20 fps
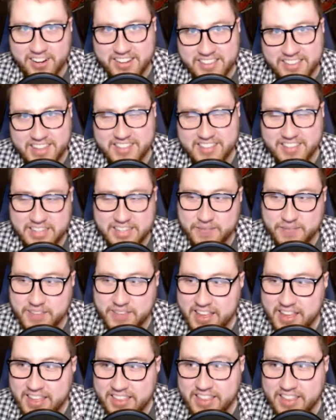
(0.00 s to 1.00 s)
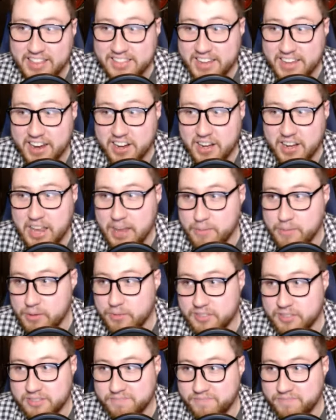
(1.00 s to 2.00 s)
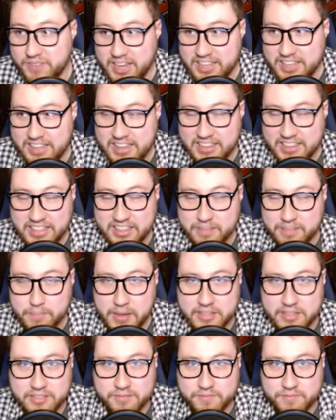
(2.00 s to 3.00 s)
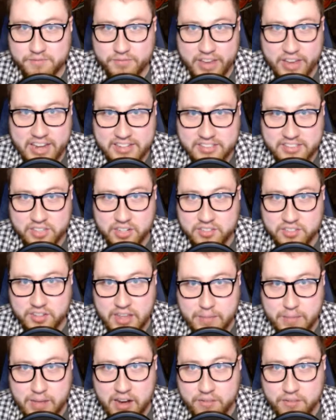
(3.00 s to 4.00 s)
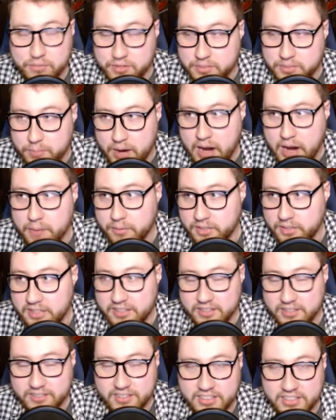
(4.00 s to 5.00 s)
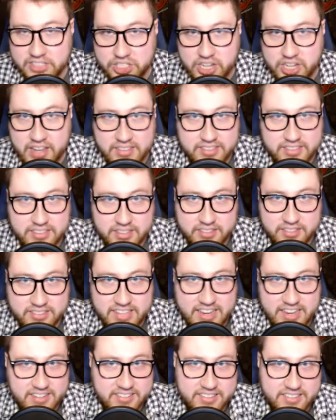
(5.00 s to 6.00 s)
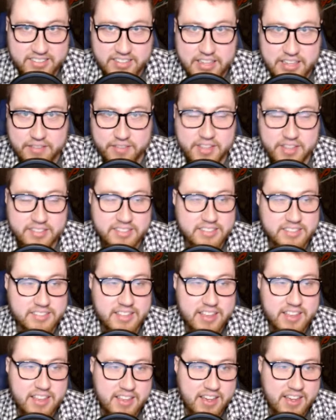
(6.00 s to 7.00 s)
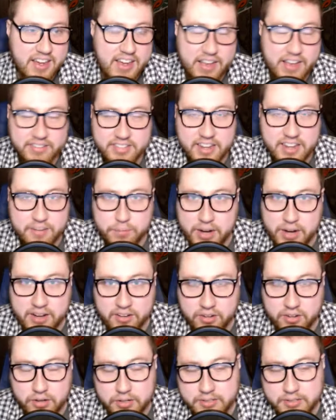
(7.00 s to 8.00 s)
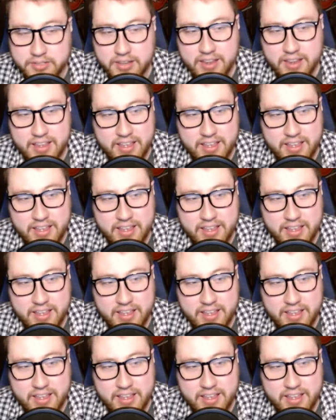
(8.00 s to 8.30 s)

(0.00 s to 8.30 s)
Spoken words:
And that team, that entire game, it was, I think the best fantasy starts that came out of it was probably the Jets and the Texans defenses outside of Brandon Cooks.